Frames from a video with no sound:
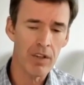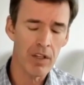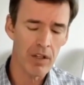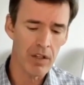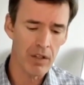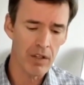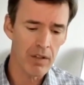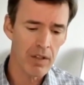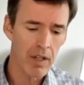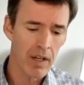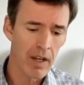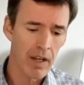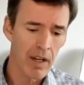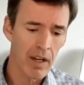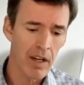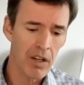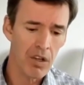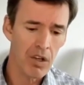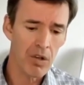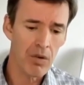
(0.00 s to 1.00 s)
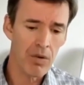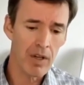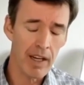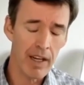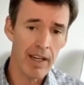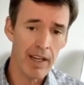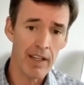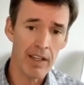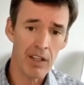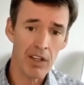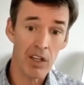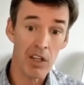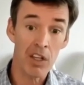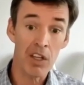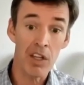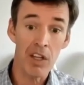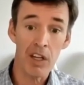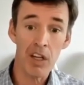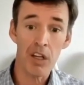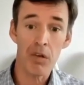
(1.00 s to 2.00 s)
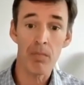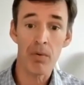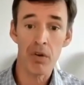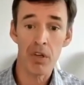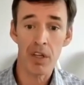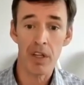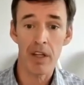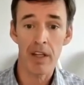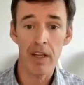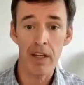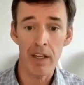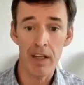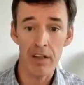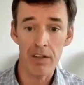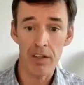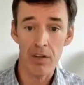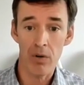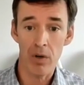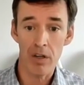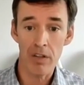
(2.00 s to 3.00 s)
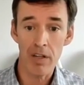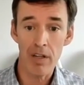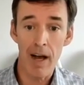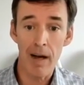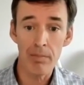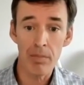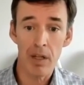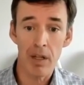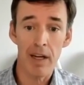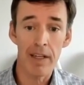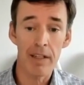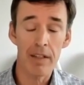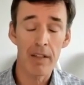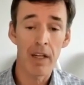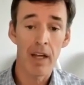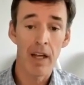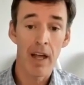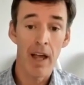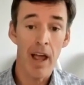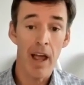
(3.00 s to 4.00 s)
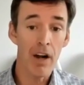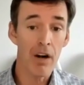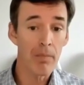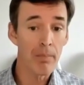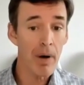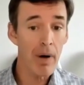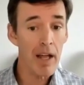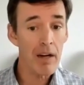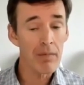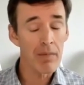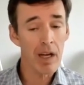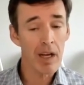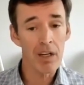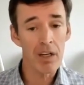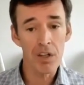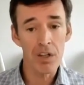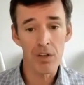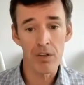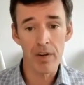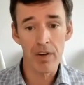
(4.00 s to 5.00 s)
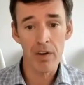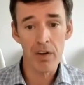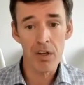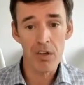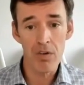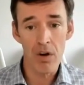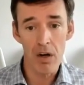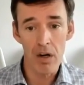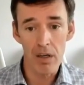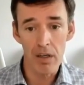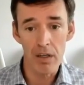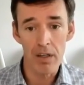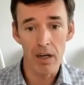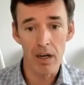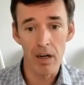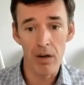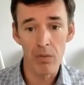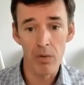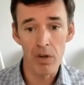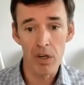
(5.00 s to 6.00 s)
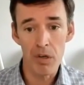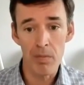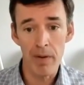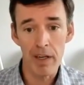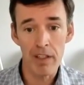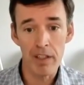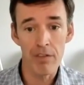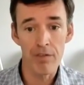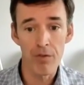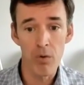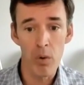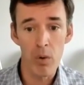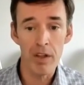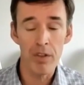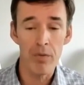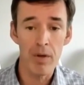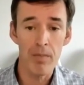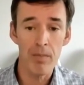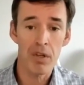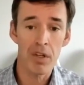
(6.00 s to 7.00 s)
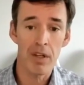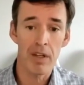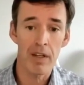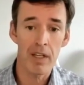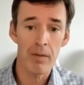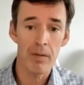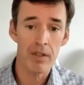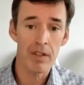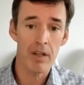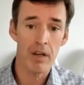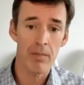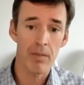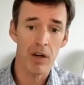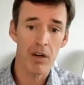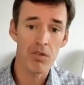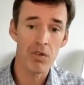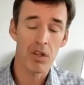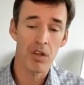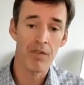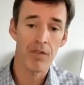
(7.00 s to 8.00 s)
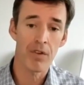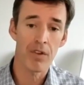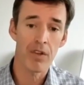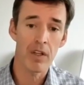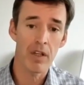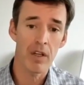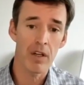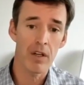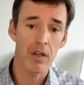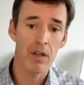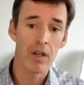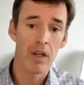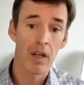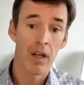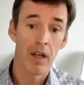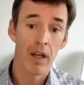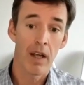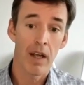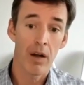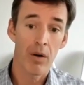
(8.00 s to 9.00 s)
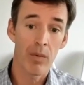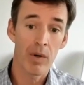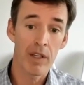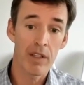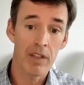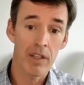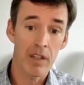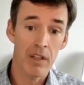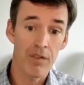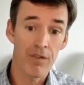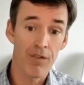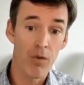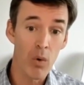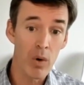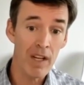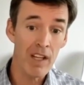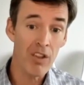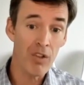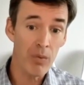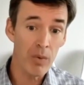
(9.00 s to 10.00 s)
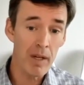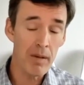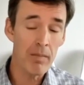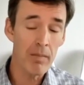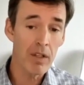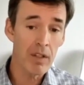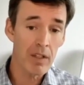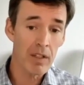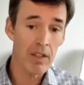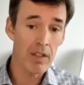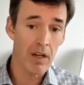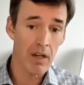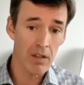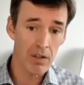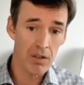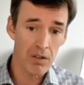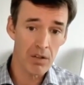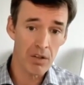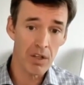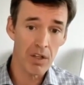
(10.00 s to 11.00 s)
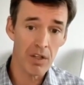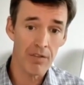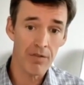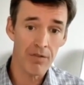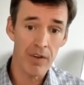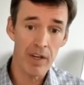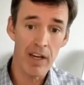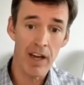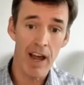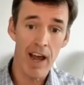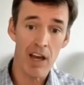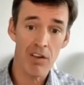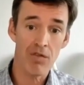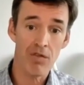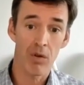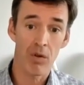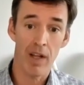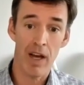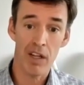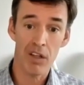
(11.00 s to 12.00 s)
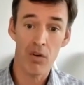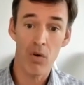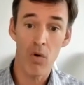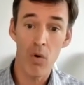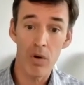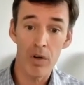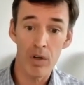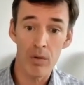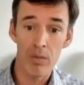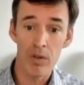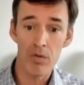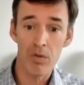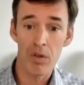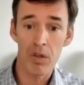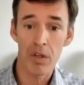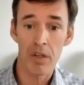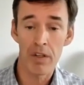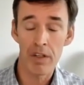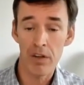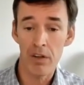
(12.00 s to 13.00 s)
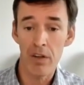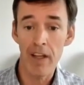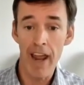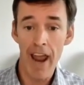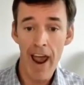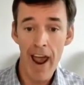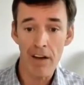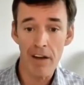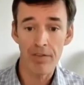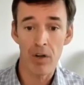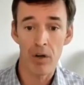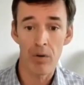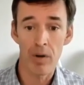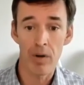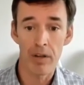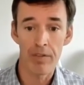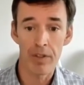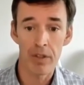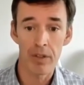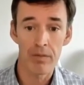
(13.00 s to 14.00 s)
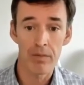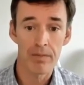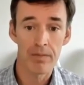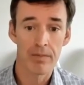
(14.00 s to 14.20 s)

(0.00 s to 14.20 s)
year. And so, again, it's a six percent hit to our top line. And our bottom line is still very strong. Uh, we're expecting forty-three percent EBITDA margins for the year. And we did forty-three million dollars in free cash flow last quarter, which was nearly half our revenue.